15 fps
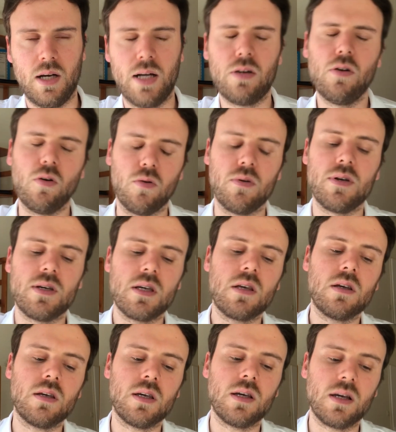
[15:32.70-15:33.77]
I don't know.
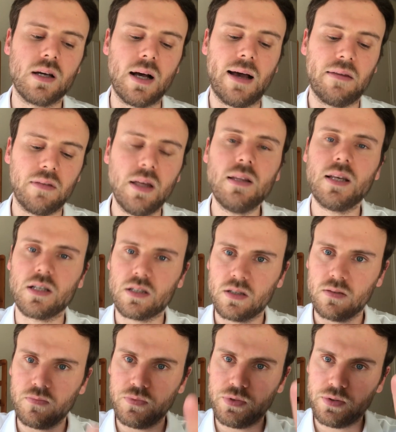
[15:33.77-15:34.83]
I think
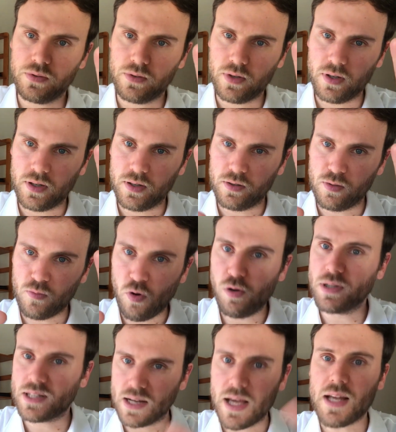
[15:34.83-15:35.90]
that's the the
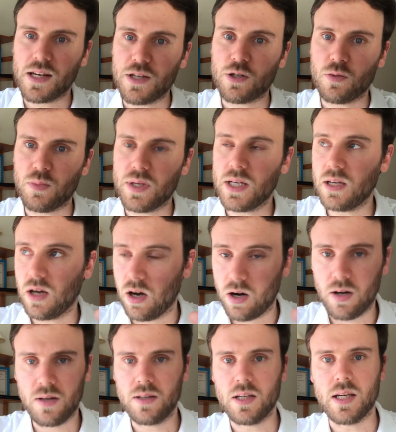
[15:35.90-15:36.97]
most likely to be
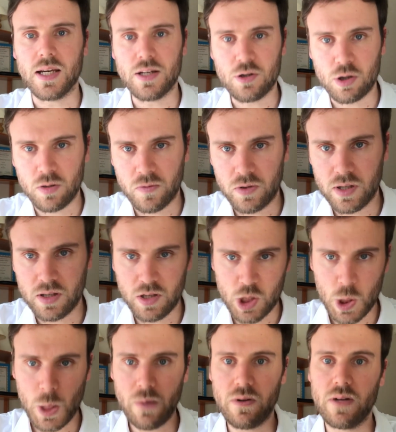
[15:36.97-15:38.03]
are the introverted
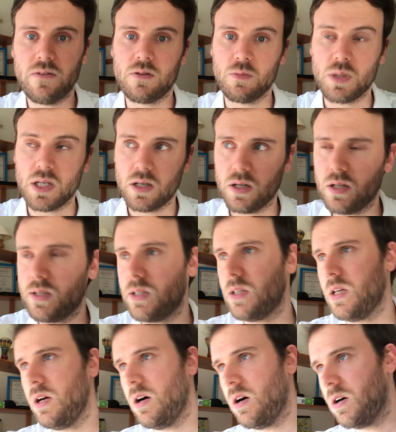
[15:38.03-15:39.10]
intuitives because
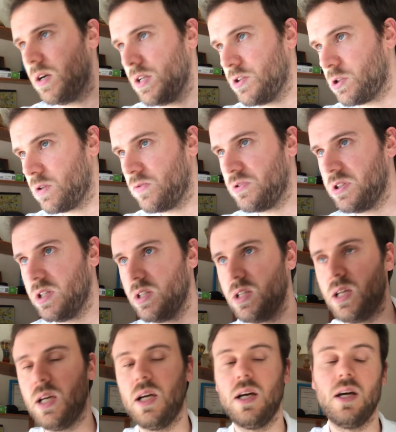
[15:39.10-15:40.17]
they are introverted,
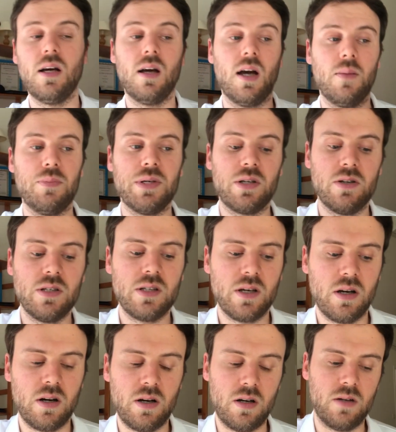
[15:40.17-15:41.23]
and because
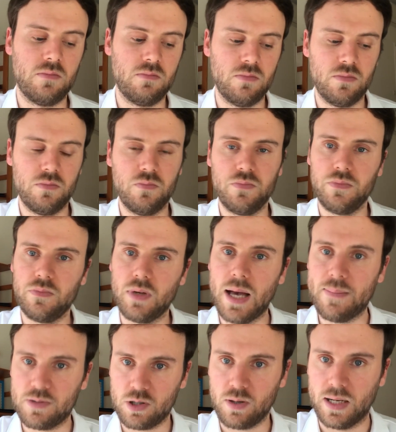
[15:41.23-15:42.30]
they are
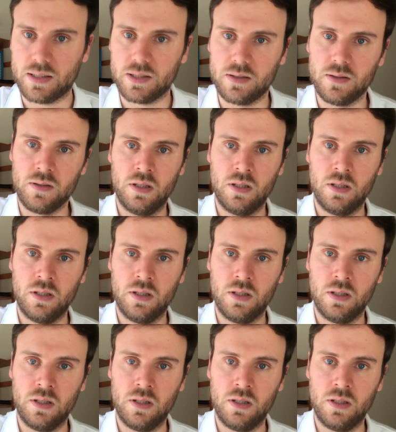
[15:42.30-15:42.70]
abstract.